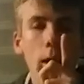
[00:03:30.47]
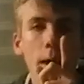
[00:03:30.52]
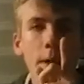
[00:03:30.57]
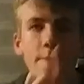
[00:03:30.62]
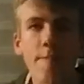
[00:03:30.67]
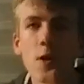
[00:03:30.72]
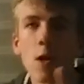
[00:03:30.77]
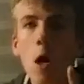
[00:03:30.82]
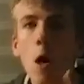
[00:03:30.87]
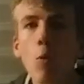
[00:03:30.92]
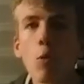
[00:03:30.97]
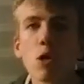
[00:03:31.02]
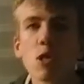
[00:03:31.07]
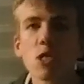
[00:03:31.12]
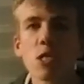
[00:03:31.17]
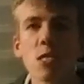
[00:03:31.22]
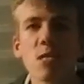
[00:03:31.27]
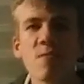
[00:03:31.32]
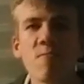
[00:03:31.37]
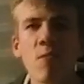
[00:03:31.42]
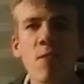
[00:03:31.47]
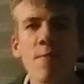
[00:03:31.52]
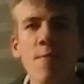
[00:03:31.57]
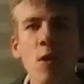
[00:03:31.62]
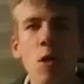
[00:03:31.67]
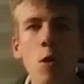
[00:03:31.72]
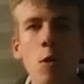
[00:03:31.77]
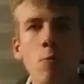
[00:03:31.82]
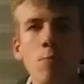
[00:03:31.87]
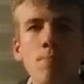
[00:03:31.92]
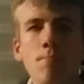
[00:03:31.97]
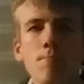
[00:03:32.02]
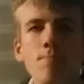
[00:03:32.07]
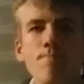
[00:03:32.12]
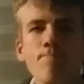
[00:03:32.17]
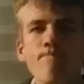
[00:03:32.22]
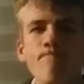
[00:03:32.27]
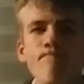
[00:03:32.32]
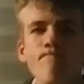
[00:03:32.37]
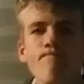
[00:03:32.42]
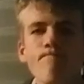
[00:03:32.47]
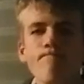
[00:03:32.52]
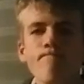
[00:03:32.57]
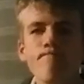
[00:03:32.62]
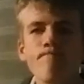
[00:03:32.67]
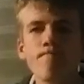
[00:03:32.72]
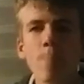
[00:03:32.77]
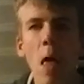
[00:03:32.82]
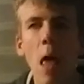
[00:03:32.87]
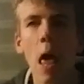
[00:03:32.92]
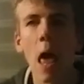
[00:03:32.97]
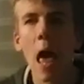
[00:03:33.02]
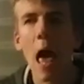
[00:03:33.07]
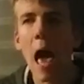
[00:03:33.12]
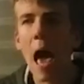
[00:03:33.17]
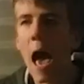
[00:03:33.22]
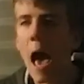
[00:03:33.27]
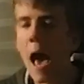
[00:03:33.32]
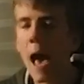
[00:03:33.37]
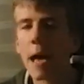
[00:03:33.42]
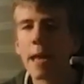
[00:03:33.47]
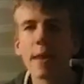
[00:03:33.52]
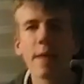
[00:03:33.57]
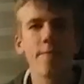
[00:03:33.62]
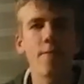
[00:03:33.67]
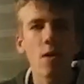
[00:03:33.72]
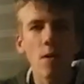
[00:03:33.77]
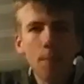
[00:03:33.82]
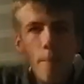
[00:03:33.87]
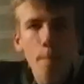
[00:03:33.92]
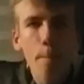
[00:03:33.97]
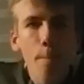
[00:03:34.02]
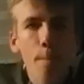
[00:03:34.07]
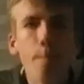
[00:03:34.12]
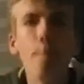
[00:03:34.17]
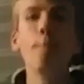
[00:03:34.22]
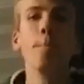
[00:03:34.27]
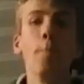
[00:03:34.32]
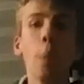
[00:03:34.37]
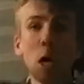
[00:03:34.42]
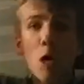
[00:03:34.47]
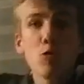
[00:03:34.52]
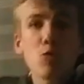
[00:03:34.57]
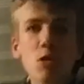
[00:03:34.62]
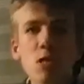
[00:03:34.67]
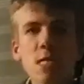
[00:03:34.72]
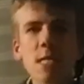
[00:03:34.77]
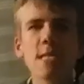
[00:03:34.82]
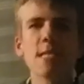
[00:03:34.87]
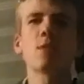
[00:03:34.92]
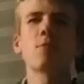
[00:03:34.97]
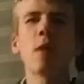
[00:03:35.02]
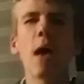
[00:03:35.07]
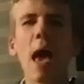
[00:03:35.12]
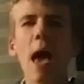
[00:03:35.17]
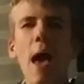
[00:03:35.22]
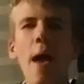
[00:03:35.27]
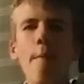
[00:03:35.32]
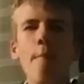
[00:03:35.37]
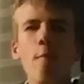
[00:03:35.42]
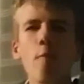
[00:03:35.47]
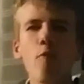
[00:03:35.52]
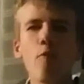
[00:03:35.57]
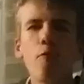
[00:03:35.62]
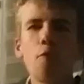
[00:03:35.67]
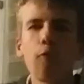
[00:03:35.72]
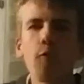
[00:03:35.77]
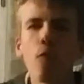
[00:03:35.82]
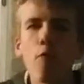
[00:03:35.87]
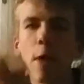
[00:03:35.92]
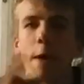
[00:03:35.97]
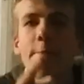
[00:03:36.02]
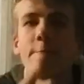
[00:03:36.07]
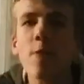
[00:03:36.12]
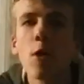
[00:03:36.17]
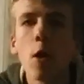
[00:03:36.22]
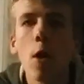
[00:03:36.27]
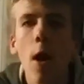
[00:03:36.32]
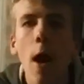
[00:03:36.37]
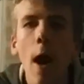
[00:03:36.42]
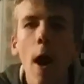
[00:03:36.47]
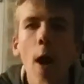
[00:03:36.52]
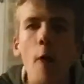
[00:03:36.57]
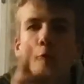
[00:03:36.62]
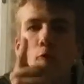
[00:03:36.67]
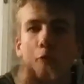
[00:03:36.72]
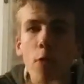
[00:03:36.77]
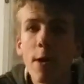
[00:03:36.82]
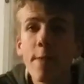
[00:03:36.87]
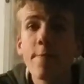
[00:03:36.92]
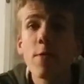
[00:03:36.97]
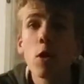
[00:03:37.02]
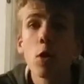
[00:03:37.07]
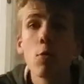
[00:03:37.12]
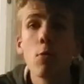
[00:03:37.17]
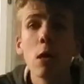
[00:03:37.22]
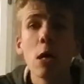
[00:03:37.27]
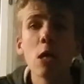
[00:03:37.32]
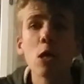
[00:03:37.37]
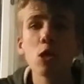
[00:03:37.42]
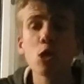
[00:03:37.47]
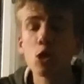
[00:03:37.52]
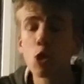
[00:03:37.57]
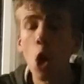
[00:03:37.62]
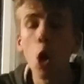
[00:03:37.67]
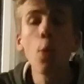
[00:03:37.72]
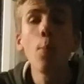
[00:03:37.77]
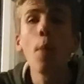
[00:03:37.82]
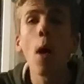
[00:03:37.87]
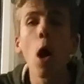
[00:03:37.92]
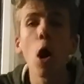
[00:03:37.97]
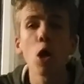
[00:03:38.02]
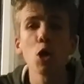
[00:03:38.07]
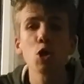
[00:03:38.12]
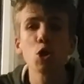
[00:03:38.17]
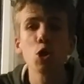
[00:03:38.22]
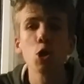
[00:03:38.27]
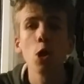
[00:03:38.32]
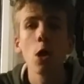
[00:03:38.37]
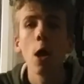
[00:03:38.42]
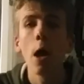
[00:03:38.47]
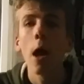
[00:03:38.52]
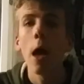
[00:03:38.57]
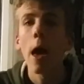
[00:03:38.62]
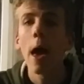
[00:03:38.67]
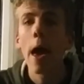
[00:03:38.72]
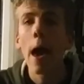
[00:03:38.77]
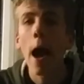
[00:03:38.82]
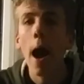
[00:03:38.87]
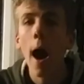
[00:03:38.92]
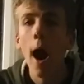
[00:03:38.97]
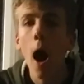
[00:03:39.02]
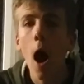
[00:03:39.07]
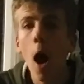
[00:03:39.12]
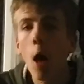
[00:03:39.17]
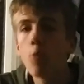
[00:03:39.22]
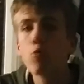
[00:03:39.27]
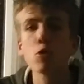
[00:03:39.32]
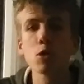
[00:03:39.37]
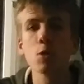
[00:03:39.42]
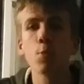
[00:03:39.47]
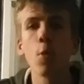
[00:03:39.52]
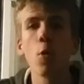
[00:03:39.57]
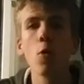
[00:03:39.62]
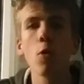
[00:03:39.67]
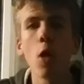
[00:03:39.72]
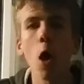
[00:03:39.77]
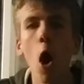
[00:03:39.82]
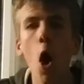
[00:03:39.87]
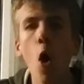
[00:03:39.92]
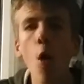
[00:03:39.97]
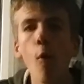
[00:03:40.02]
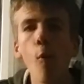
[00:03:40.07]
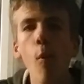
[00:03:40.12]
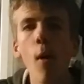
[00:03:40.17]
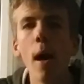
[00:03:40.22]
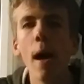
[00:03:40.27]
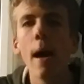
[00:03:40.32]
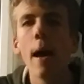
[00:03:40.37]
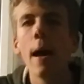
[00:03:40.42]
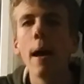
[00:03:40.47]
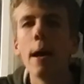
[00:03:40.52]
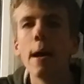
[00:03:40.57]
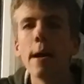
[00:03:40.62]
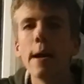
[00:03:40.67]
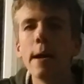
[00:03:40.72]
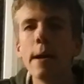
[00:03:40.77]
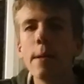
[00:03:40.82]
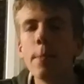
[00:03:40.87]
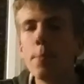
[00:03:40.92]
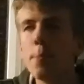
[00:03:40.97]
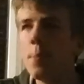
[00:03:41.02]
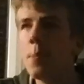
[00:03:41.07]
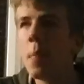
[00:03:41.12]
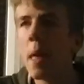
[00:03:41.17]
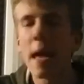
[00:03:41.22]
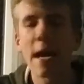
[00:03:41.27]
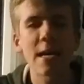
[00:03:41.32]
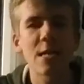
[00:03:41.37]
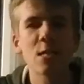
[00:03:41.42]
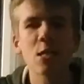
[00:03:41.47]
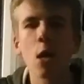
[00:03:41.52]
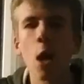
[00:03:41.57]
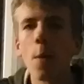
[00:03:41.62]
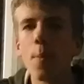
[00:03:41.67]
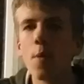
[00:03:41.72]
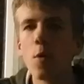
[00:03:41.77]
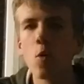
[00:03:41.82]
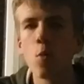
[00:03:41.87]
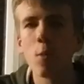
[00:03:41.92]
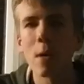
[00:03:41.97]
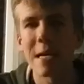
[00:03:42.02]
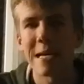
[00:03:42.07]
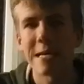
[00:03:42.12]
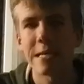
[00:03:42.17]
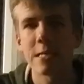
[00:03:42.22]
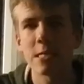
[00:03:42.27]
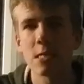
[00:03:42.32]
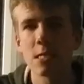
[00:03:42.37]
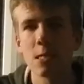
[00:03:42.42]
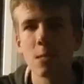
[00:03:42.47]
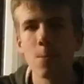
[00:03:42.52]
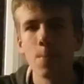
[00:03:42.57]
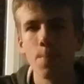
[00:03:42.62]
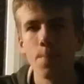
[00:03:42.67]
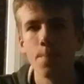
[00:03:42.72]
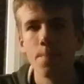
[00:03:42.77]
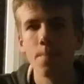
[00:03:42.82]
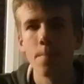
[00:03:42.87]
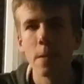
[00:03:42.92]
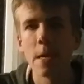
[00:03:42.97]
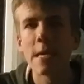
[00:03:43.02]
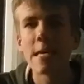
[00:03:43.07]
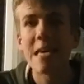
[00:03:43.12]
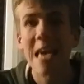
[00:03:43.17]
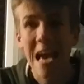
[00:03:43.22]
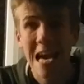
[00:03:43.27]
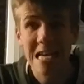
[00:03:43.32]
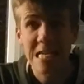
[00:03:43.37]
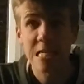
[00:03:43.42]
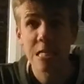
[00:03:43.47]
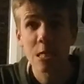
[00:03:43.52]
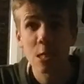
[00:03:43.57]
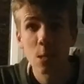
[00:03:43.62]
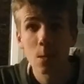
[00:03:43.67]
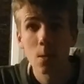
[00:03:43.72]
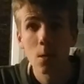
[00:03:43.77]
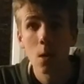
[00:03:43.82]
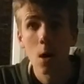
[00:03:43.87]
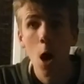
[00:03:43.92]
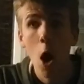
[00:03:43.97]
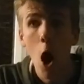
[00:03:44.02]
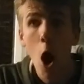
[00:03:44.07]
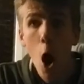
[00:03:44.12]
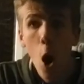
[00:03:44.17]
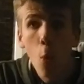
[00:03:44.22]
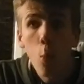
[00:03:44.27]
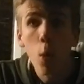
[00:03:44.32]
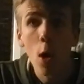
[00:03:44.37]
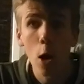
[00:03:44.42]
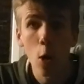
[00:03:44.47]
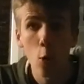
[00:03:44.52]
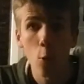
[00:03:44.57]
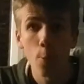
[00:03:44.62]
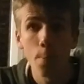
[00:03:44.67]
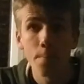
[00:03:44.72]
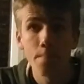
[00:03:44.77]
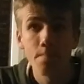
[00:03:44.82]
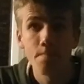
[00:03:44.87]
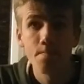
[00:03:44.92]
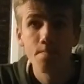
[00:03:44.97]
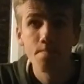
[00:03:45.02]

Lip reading: if you go watch this review, and if I boost this review so much, I will spoil the whole next couple of weeks. Yes, I will.